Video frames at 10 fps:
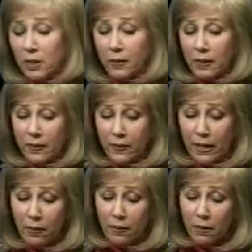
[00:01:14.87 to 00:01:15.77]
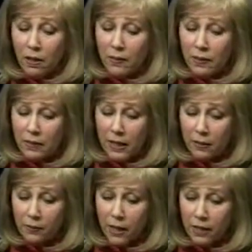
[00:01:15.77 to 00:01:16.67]
said that they thought that
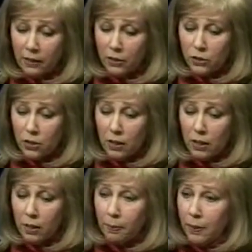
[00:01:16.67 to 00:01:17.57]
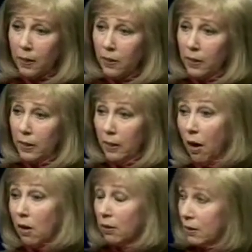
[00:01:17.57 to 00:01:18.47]
decorating started up there in
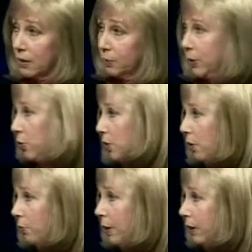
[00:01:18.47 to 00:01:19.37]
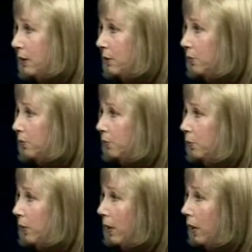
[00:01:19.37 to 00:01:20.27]
August, but you told me it's,
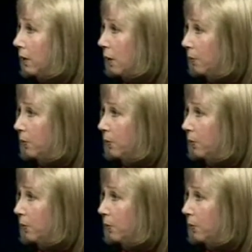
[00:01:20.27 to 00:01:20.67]
what, October?